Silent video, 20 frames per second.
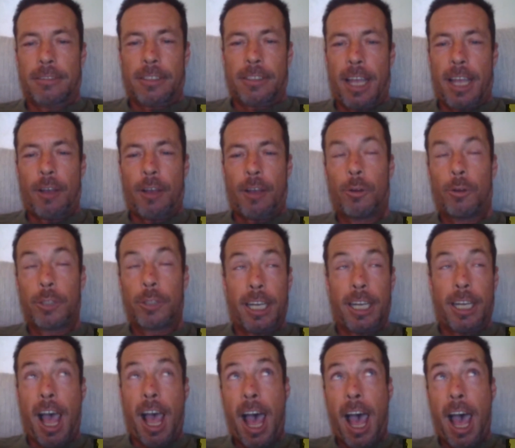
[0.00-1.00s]
I hold it
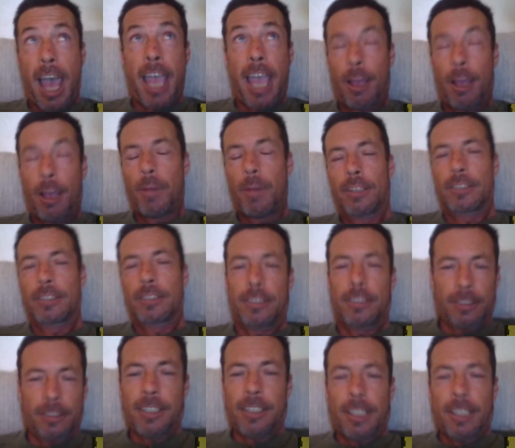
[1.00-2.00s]
high amongst
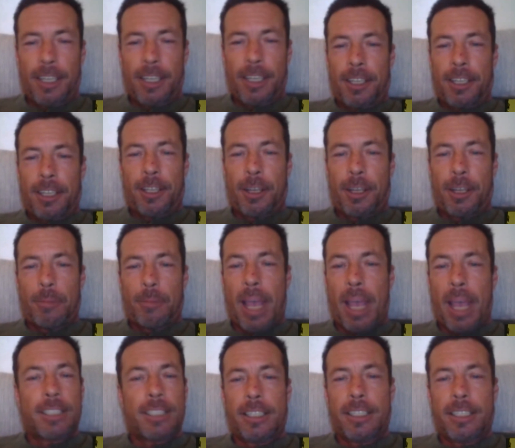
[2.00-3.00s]
the
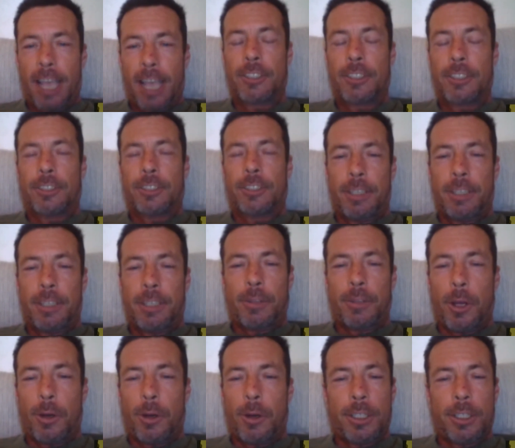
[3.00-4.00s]
best detectors, even
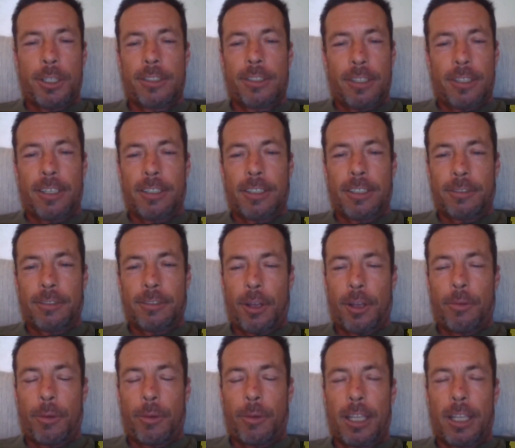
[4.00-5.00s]
though it's
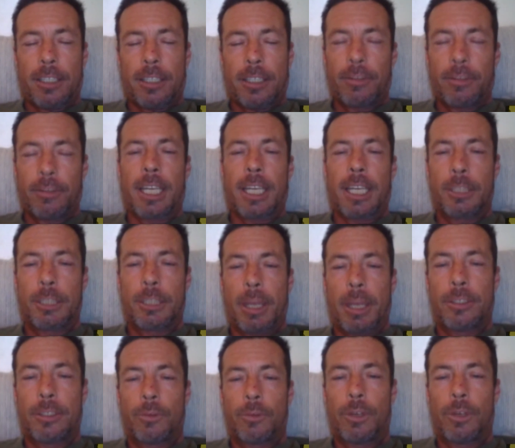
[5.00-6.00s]
a relatively
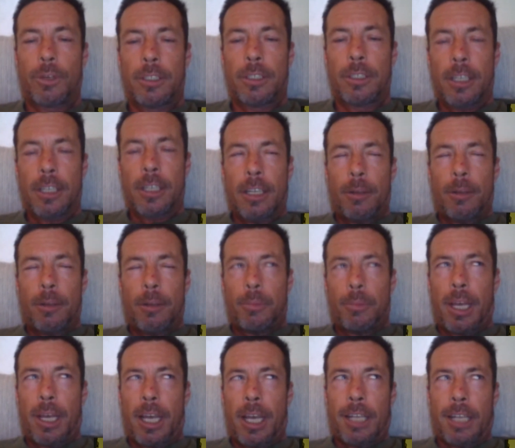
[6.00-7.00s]
inexpensive one.
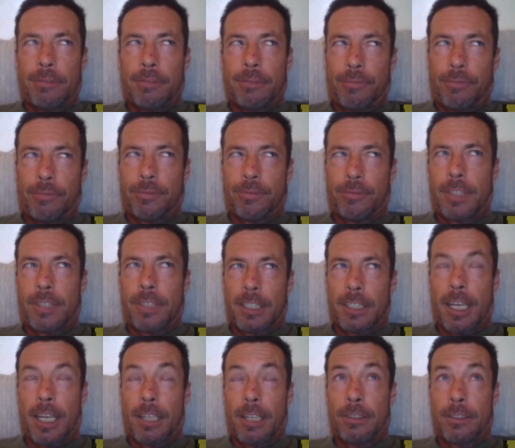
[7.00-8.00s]
But
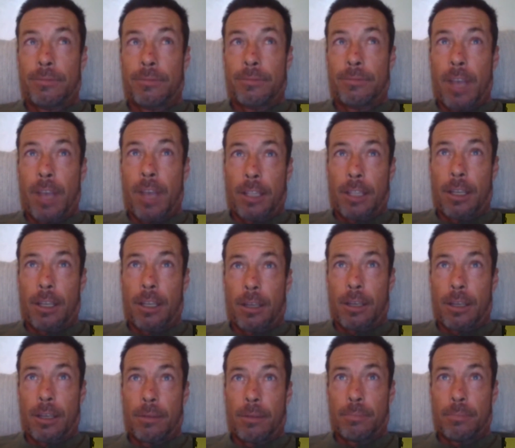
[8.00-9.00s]
since I got
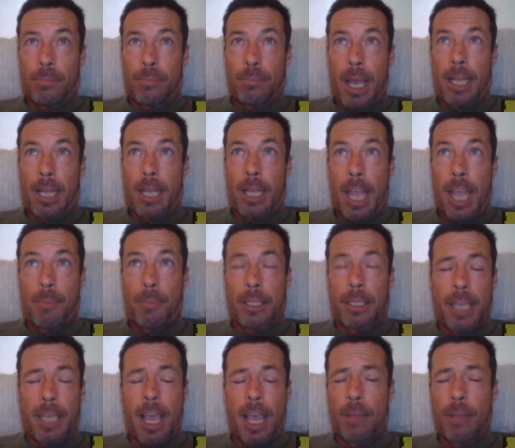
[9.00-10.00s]
the Mind Lab
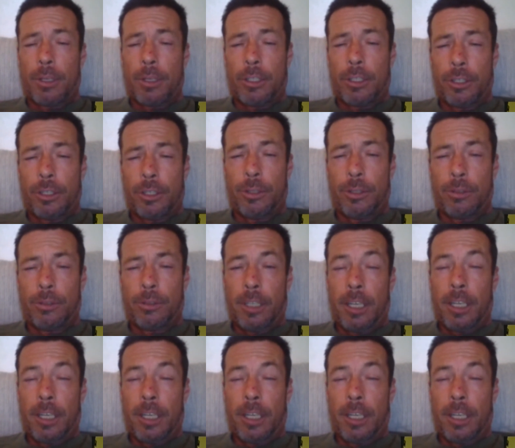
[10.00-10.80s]
Excalibur 2